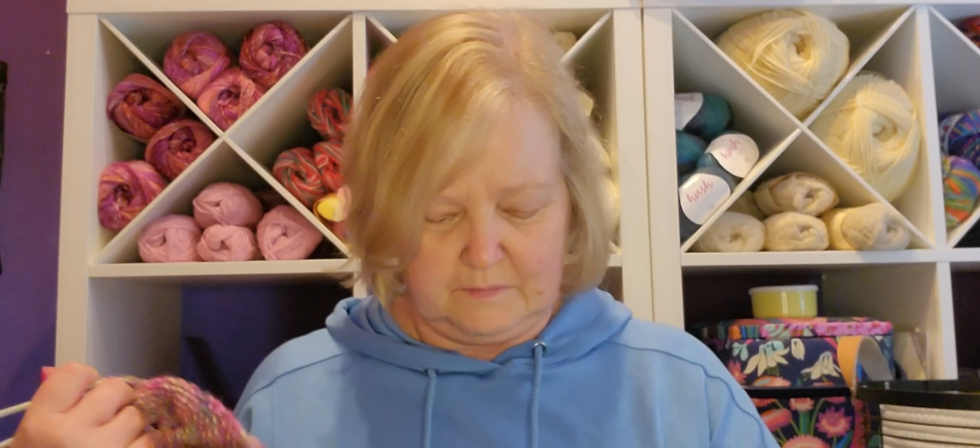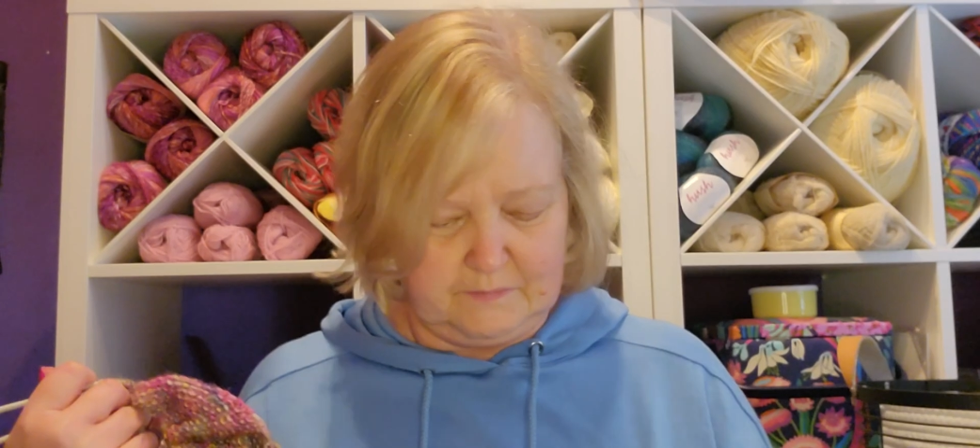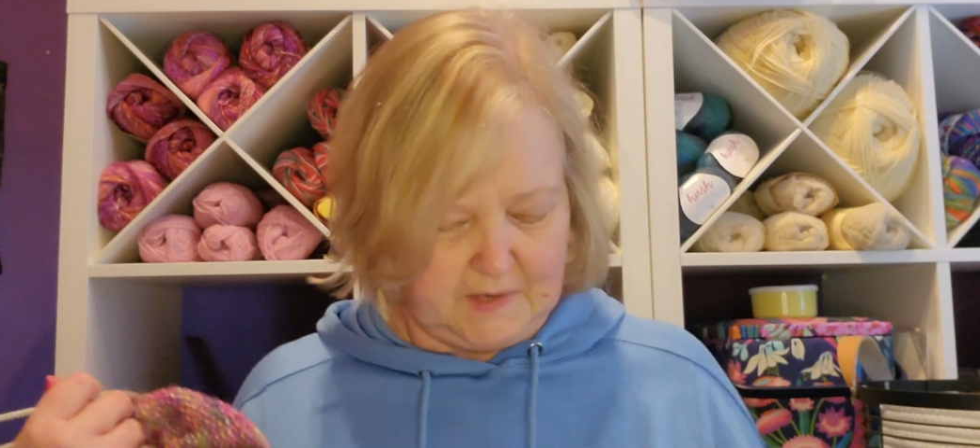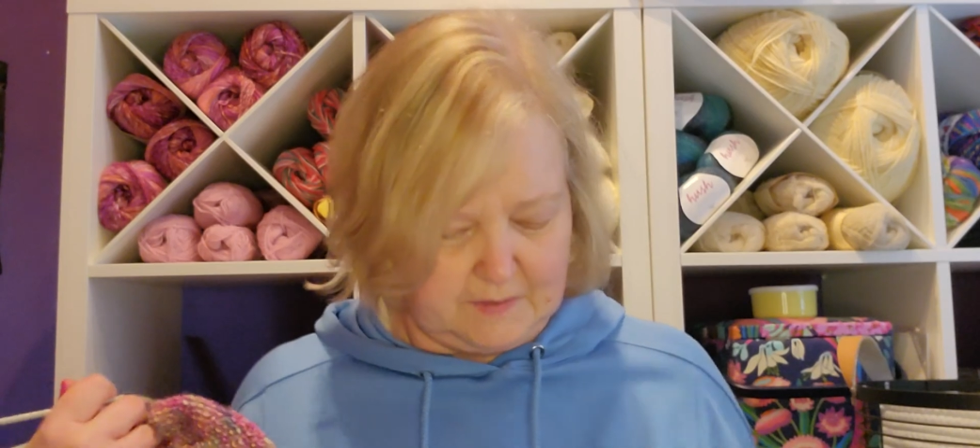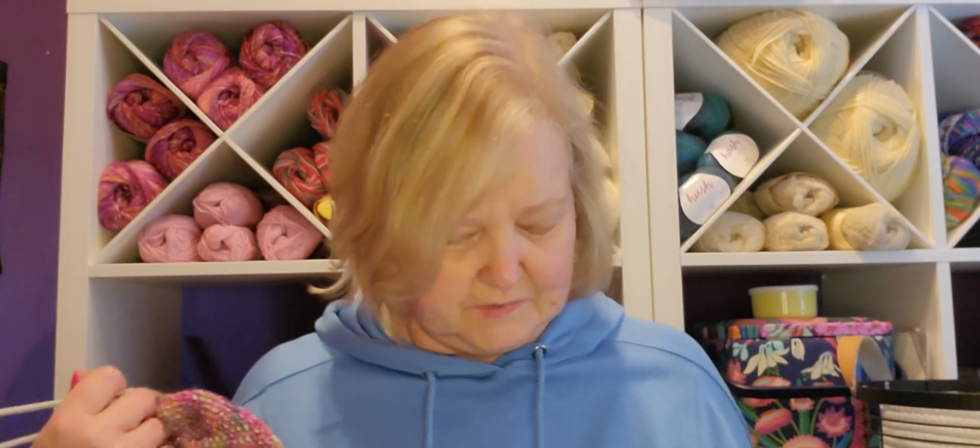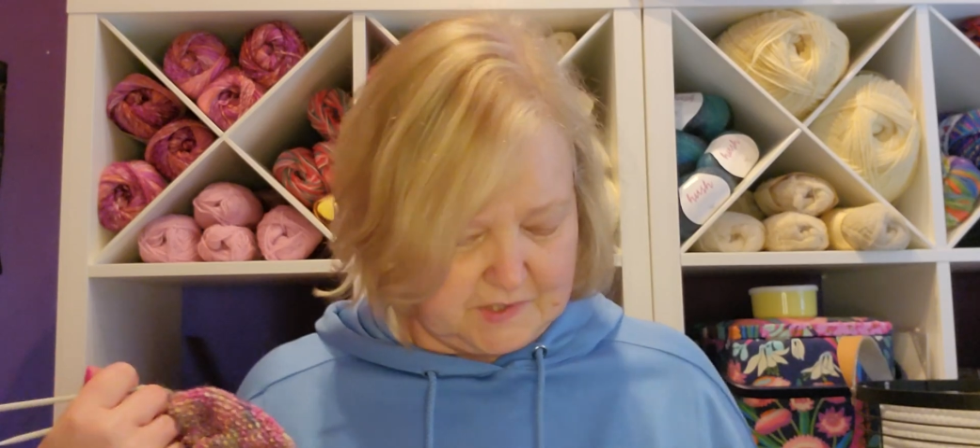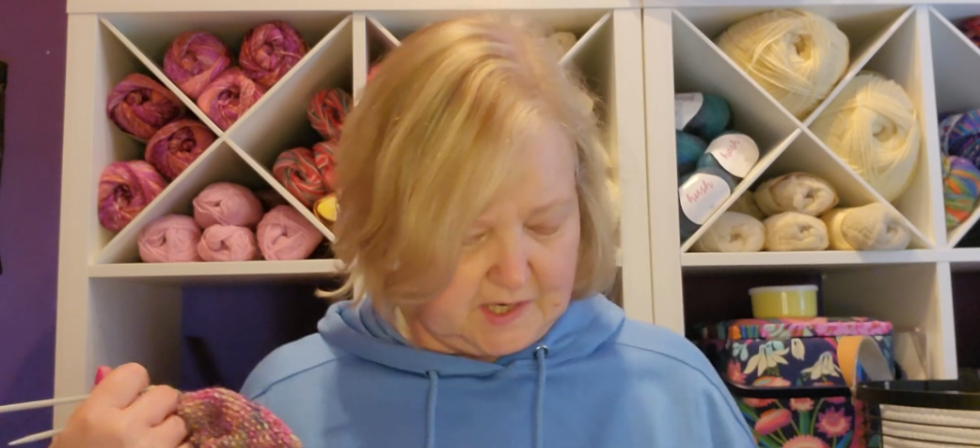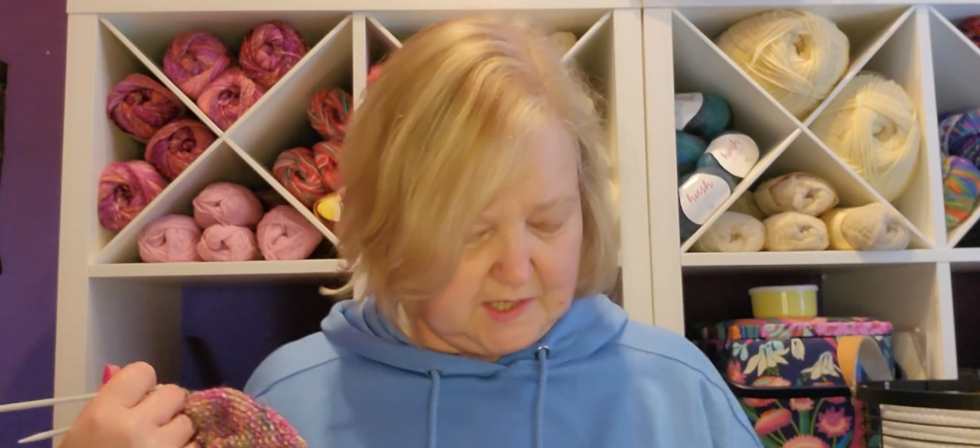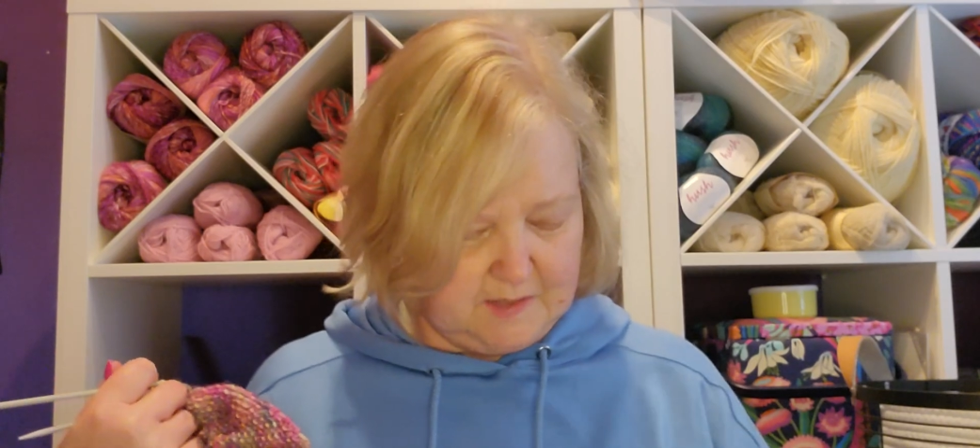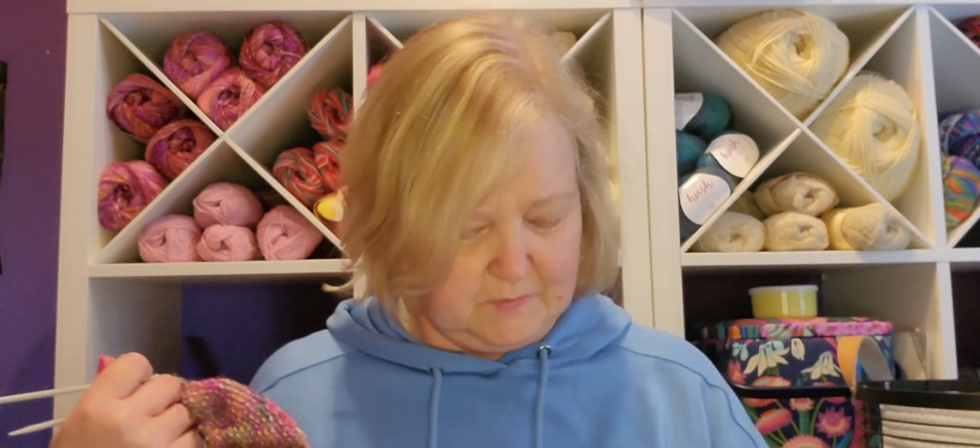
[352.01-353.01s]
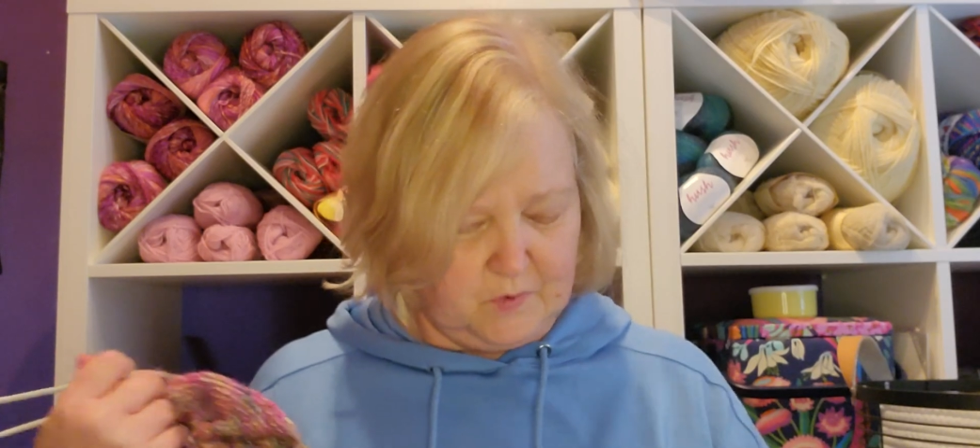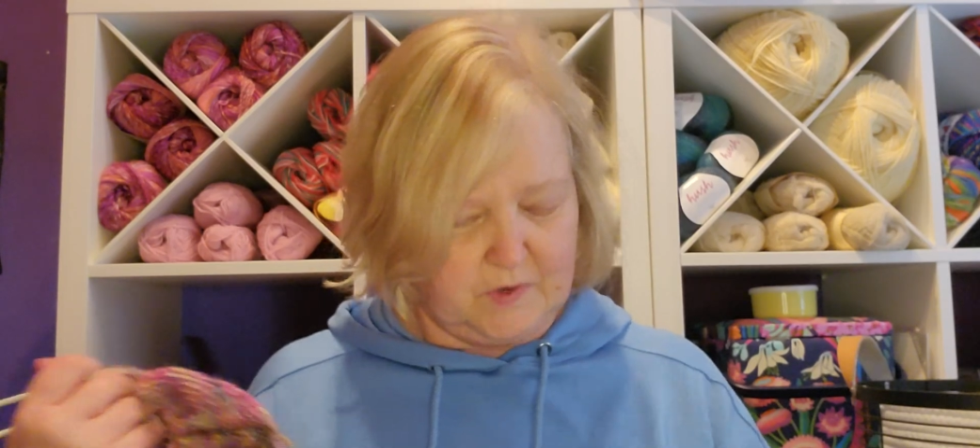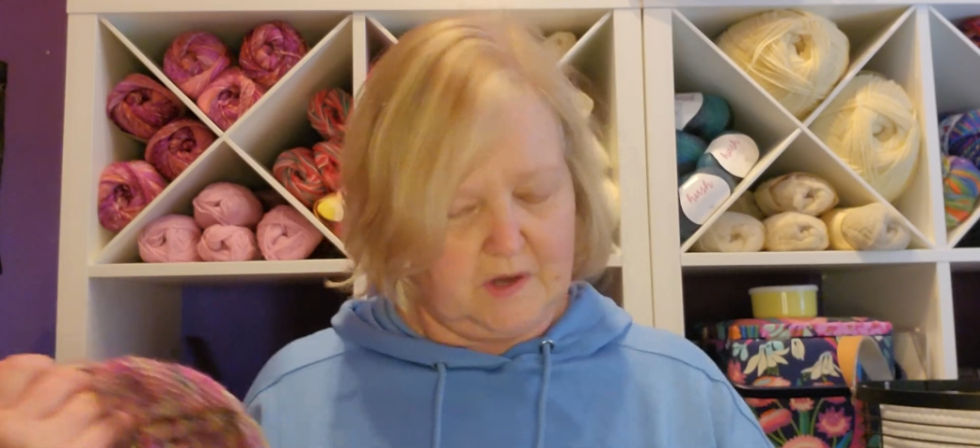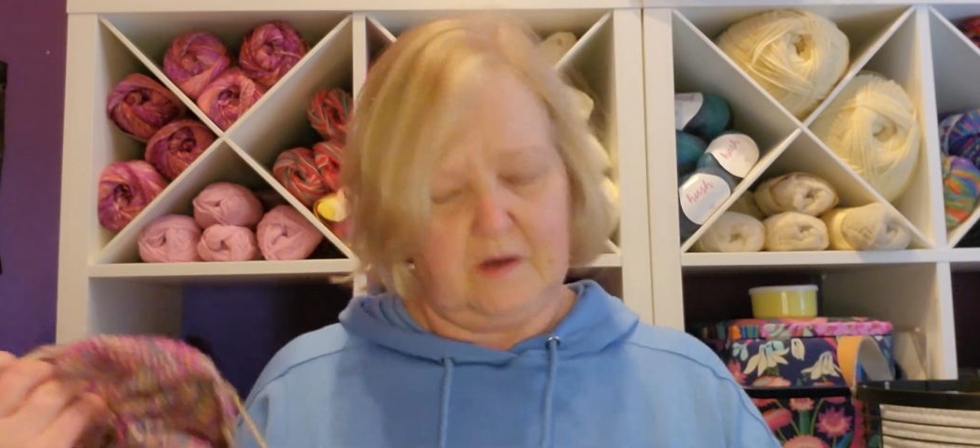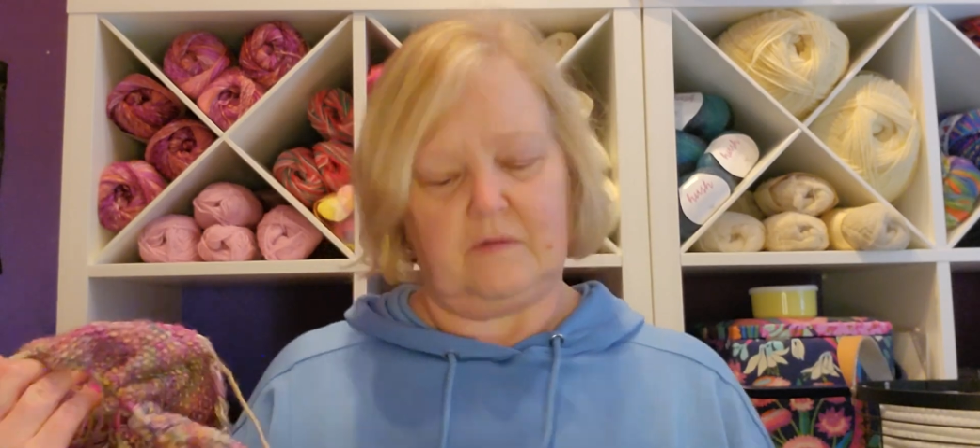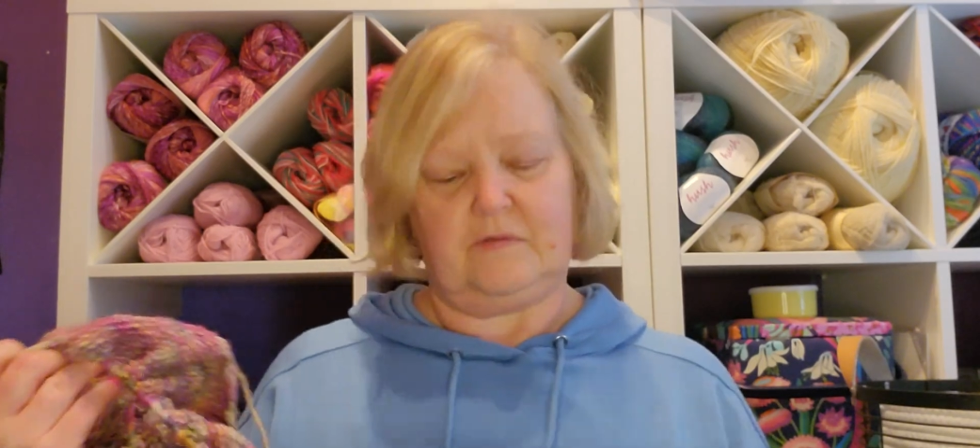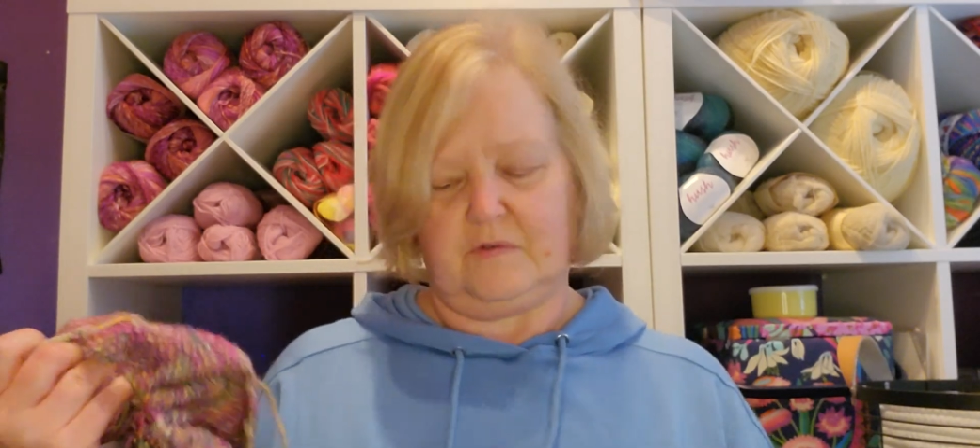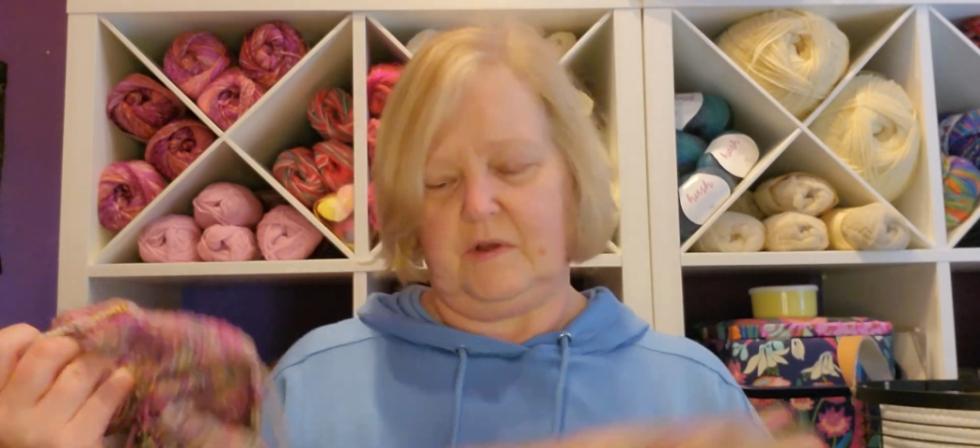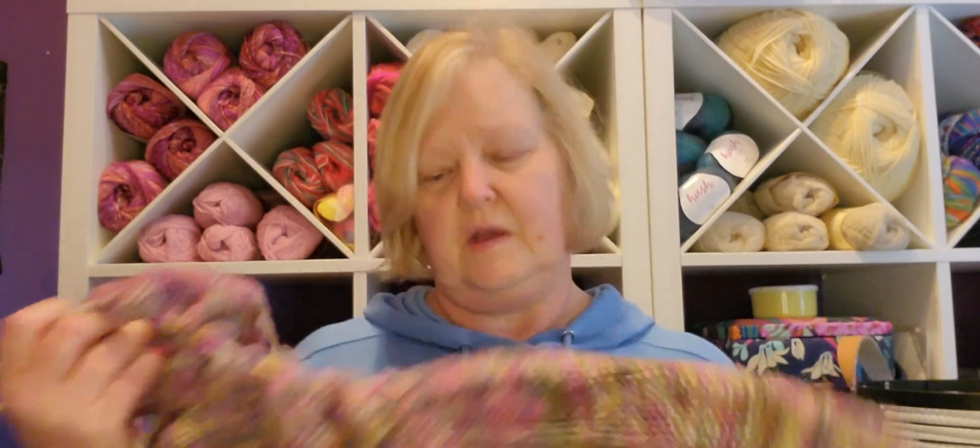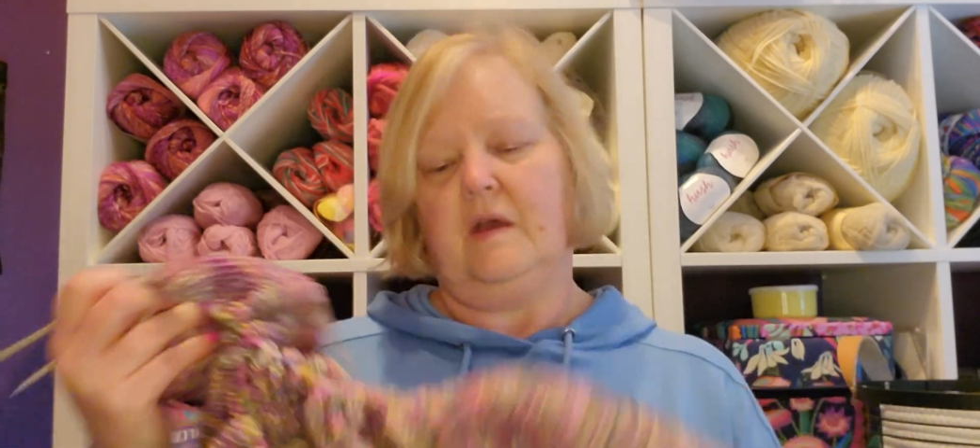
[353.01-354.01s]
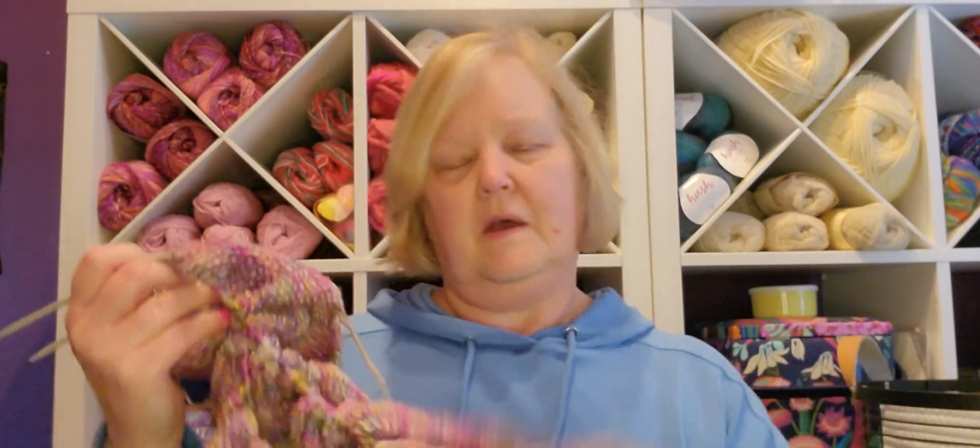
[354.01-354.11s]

be able to get any more yarn for it.